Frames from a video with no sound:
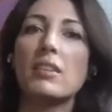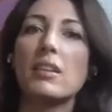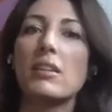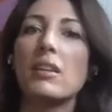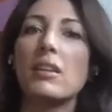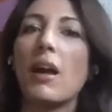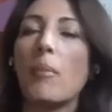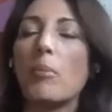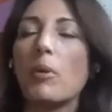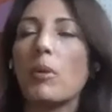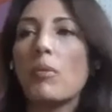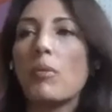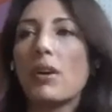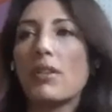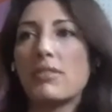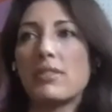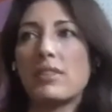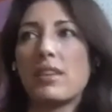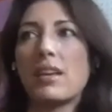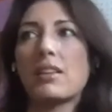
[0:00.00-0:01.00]
The number
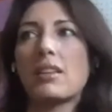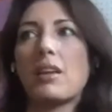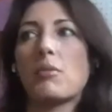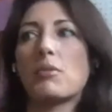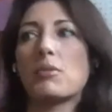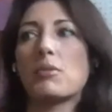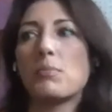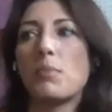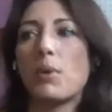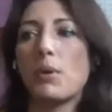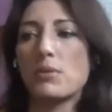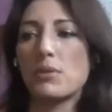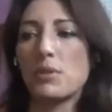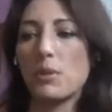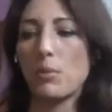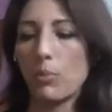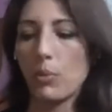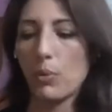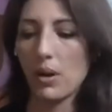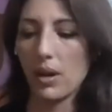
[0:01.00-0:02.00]
one thing that was most
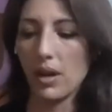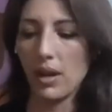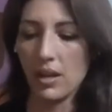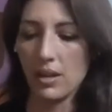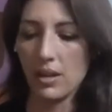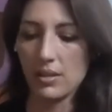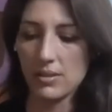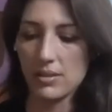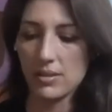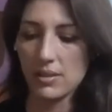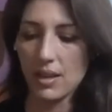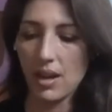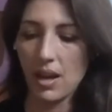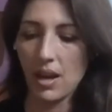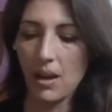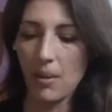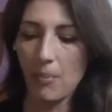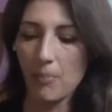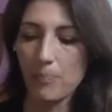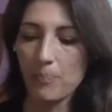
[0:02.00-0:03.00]
important
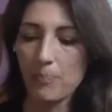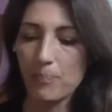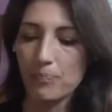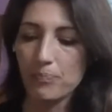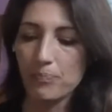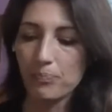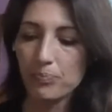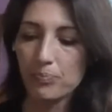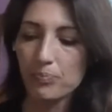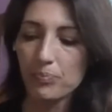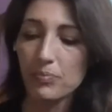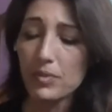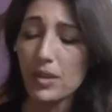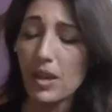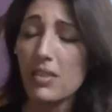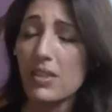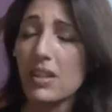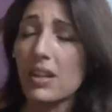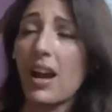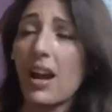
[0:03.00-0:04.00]

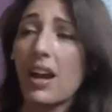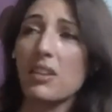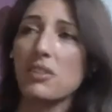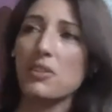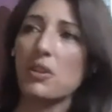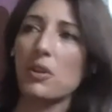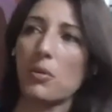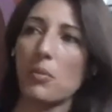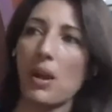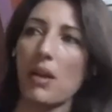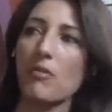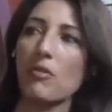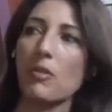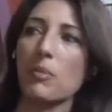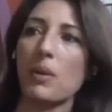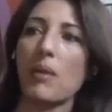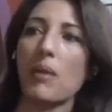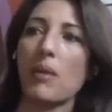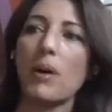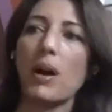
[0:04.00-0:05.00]
that I took away from
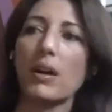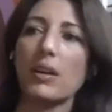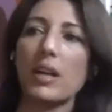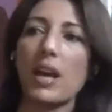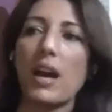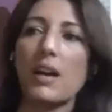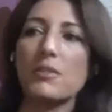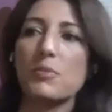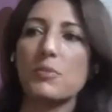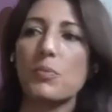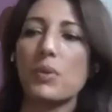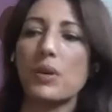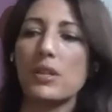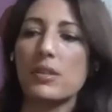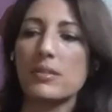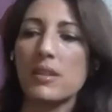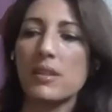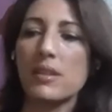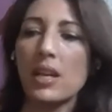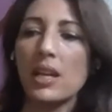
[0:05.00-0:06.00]
that podcast
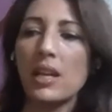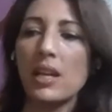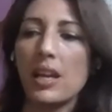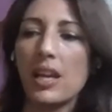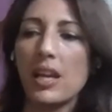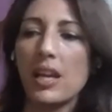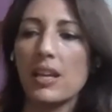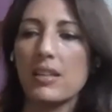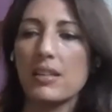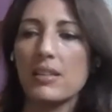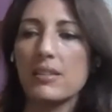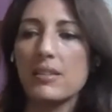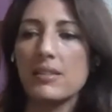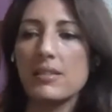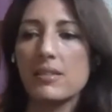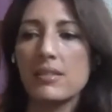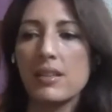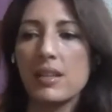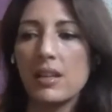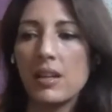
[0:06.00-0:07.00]
was
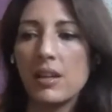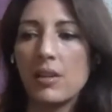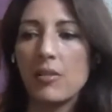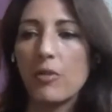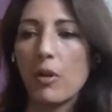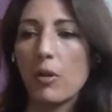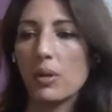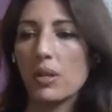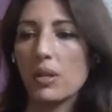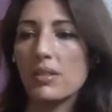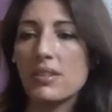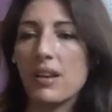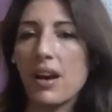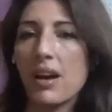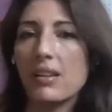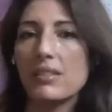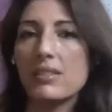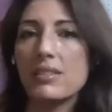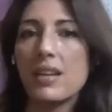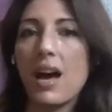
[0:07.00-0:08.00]
his focus
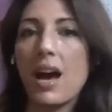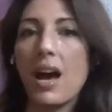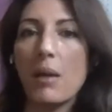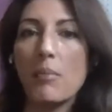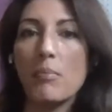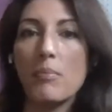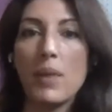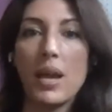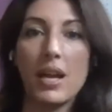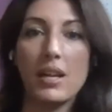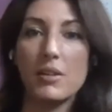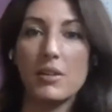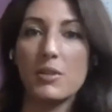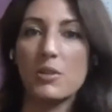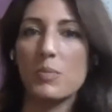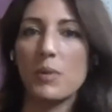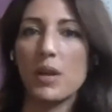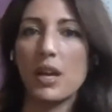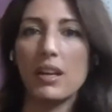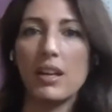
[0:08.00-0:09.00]
on time
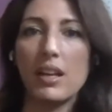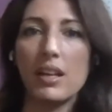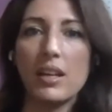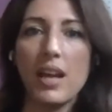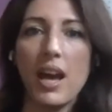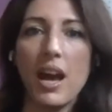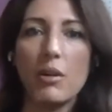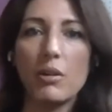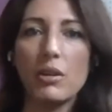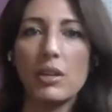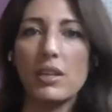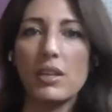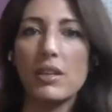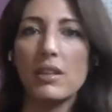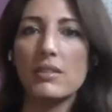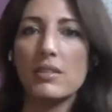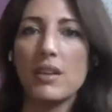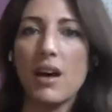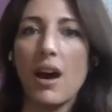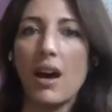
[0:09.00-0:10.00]
management and how he
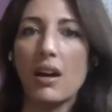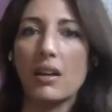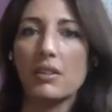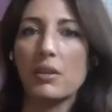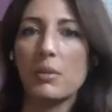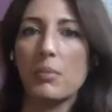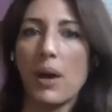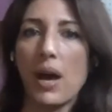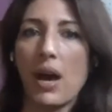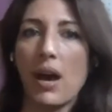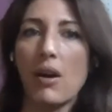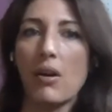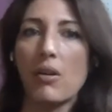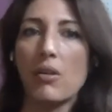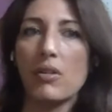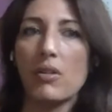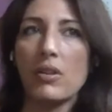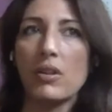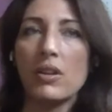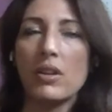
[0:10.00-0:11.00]
talked
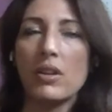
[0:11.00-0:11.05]
about